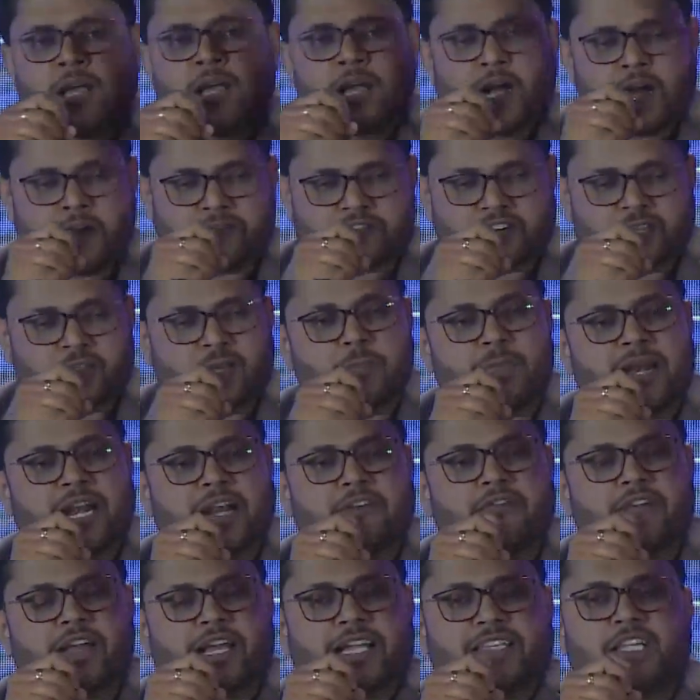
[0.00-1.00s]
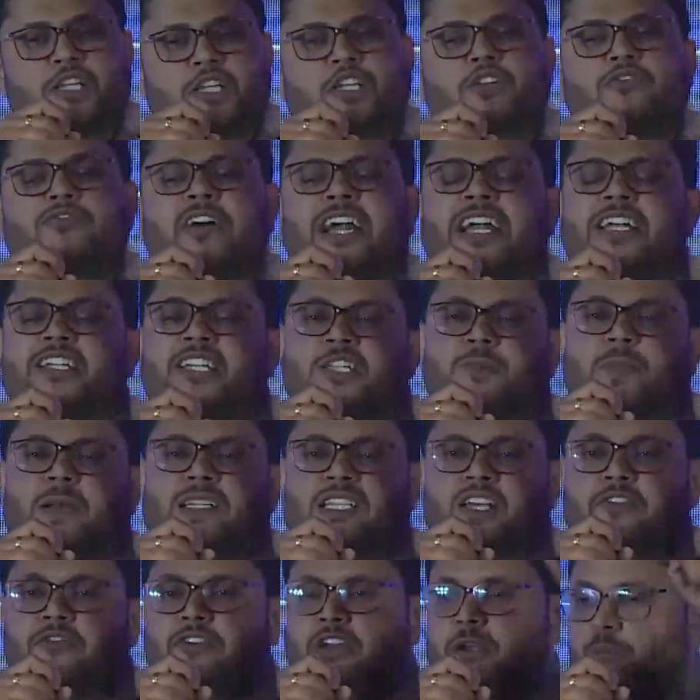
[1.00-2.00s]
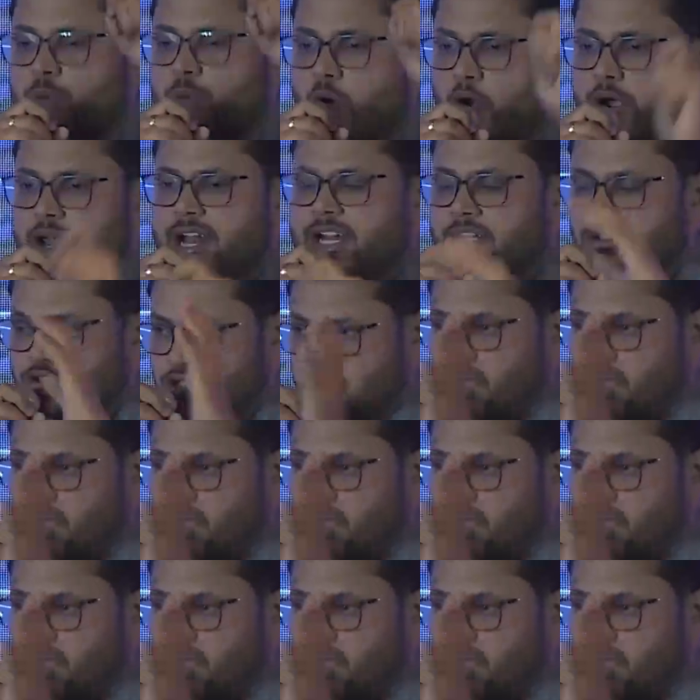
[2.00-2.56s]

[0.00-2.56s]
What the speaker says: After the brand, we can just find the specific product.